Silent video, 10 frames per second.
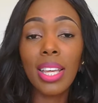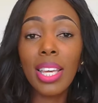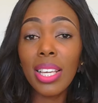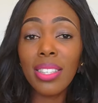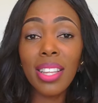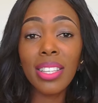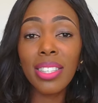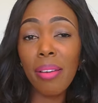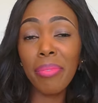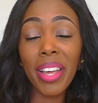Yes, there are
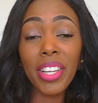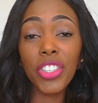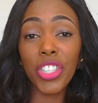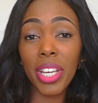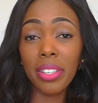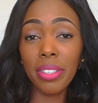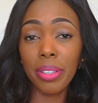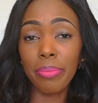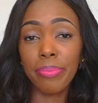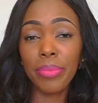some that are shady.
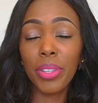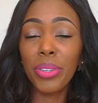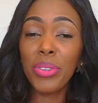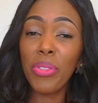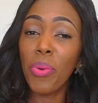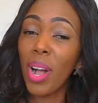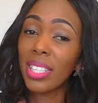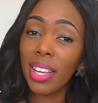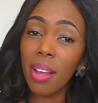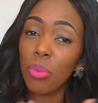You know the
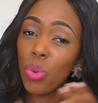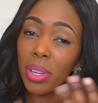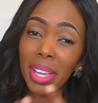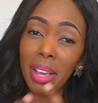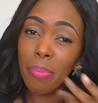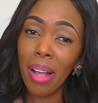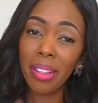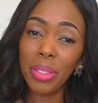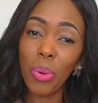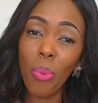ones that I'm talking
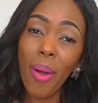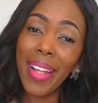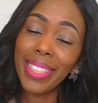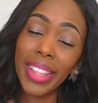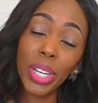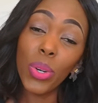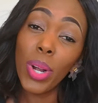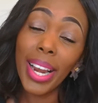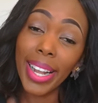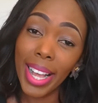about, the ones that
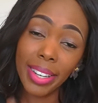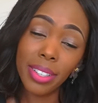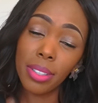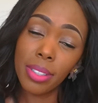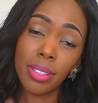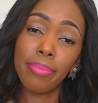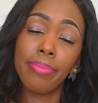look like adults.